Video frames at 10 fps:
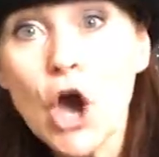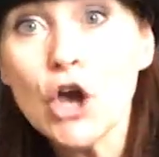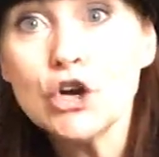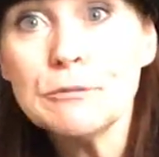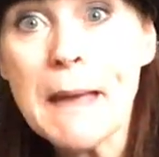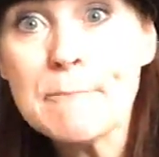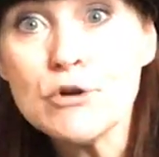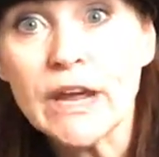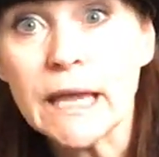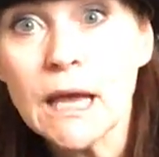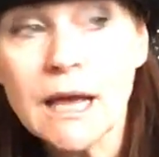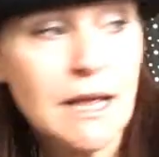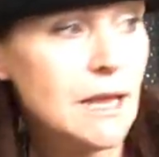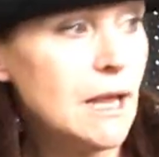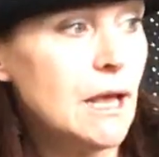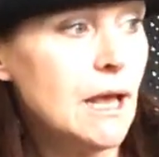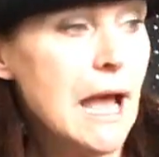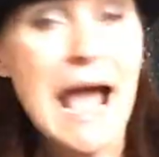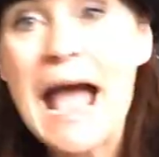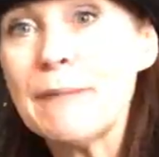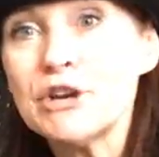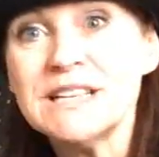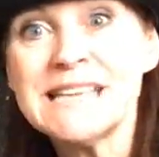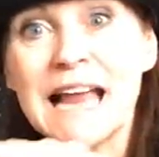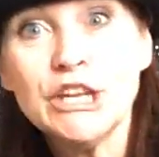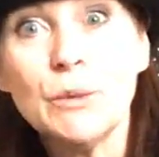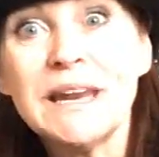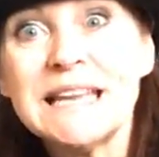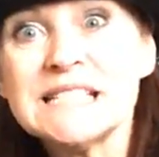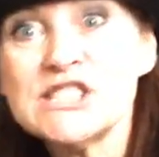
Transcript: got a good memory? I'm going to tell you a little